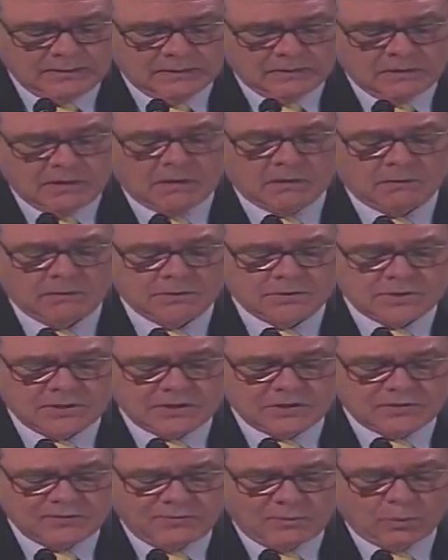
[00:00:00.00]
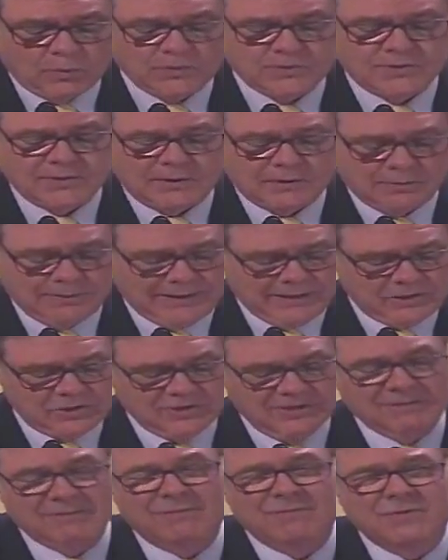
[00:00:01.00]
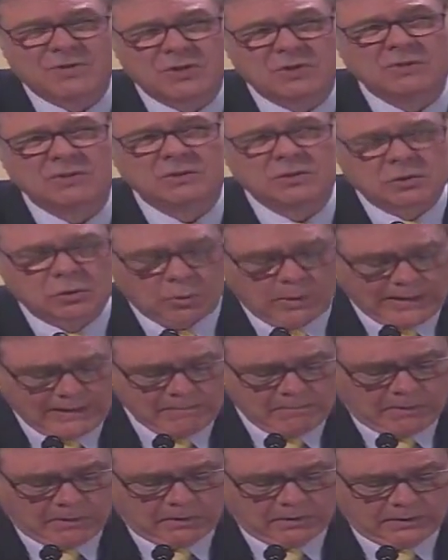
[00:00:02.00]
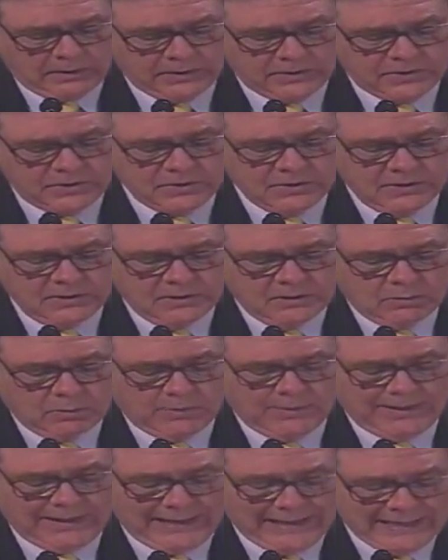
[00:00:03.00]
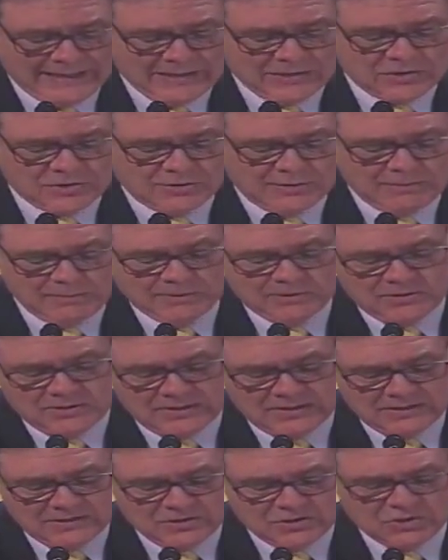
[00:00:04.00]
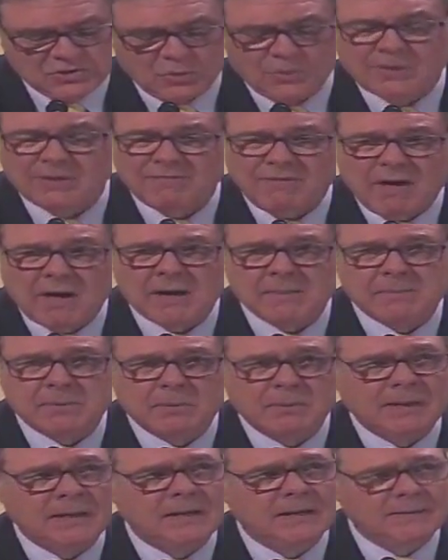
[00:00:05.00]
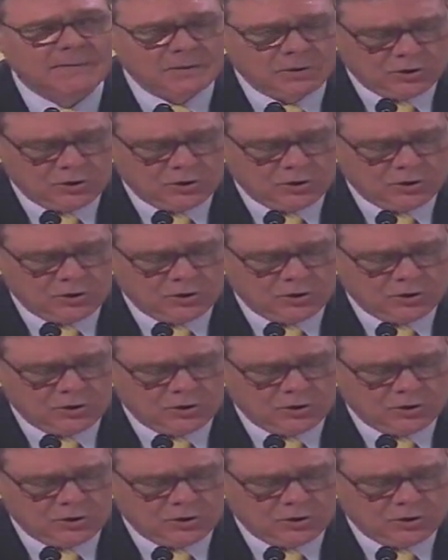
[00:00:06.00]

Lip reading: Congress has forced the creation of certain gray markets where the industry must sort of operate in the